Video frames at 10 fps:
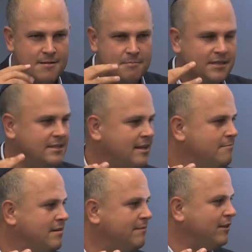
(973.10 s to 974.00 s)
But this is how
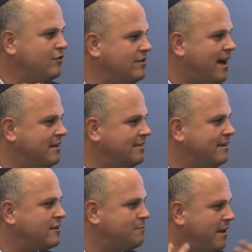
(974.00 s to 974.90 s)
many religious Zionists
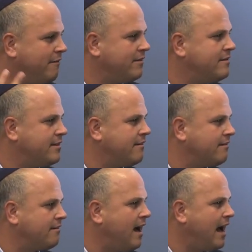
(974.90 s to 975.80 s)
experienced
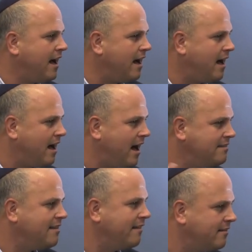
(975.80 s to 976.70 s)
their
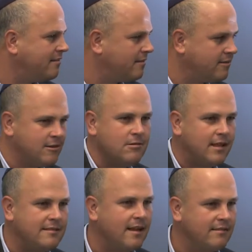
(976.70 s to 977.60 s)
identity, their dual
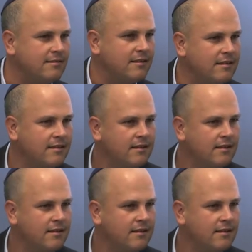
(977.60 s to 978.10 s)
identity.